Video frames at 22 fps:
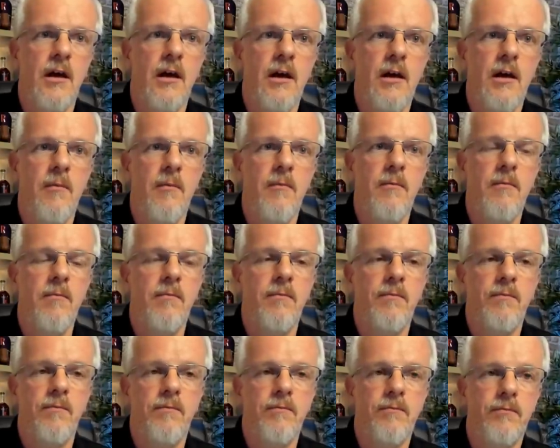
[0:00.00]

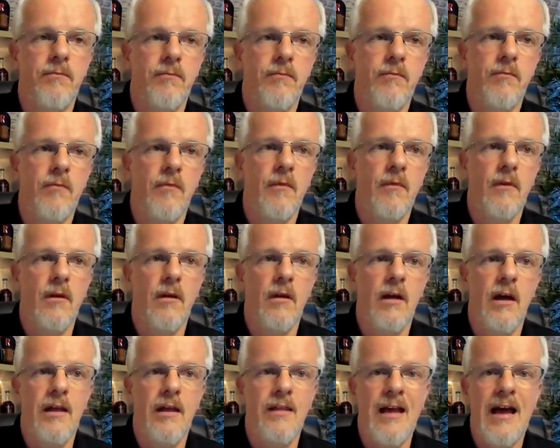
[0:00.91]

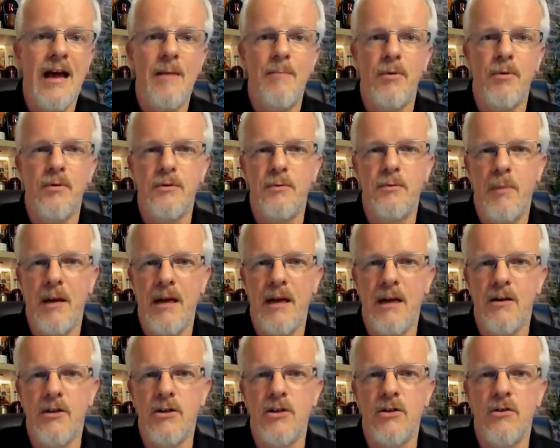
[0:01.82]
The apples,
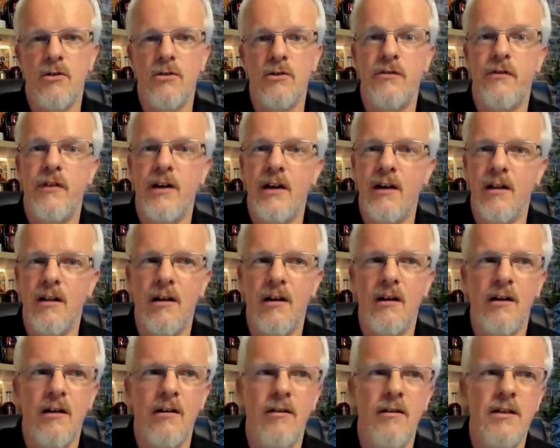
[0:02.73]
pears, notes,
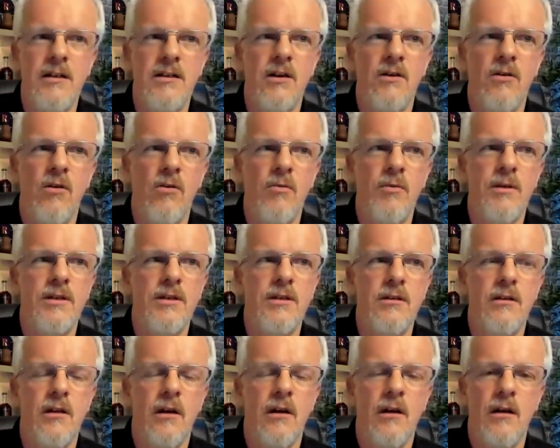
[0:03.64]
vanilla, these are
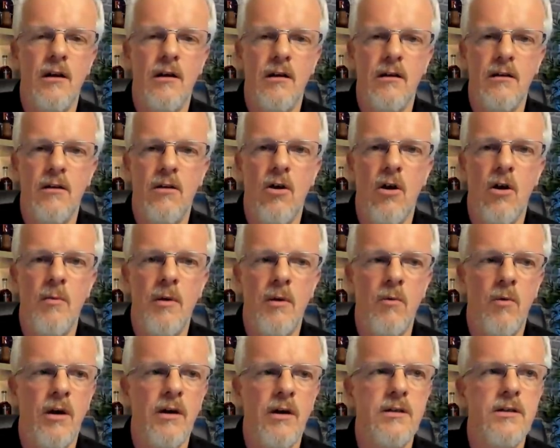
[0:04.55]
always
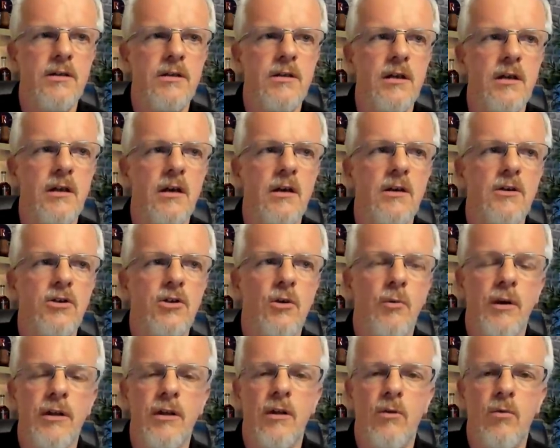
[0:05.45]
common words.
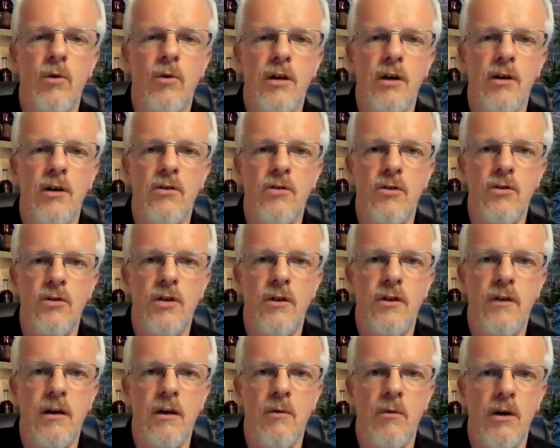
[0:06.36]
So I wonder what your
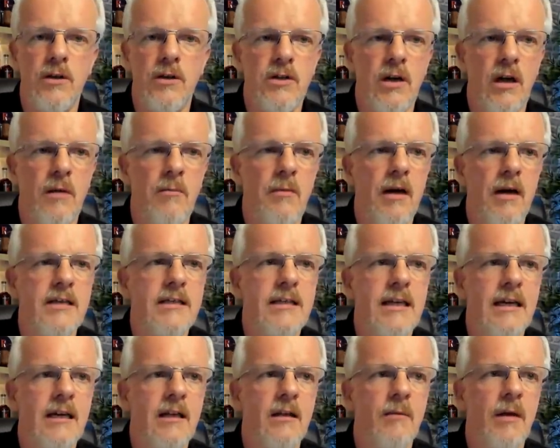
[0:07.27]
2-3 words are,
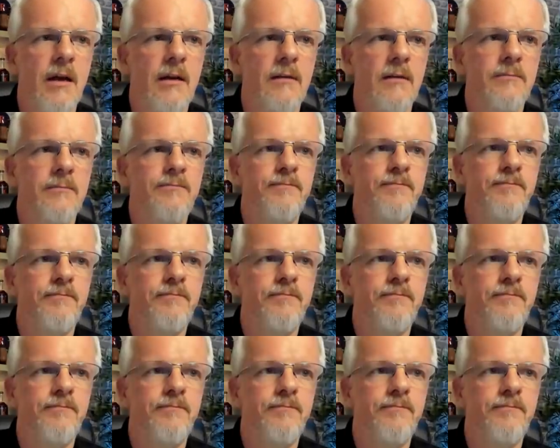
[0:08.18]
Matt. Stick them in.